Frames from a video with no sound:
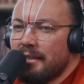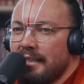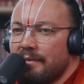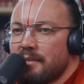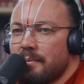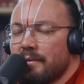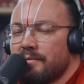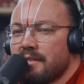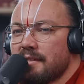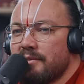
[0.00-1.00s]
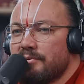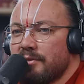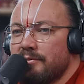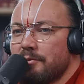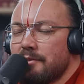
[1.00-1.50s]
can leave stuff stuff for a
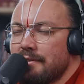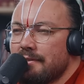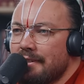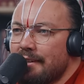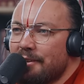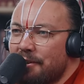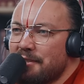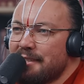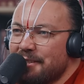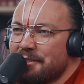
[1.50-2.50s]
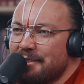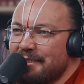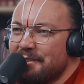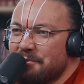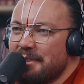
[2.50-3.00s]
future conversation
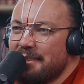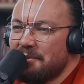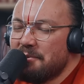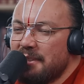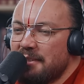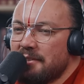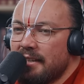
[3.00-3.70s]
if we if we need to.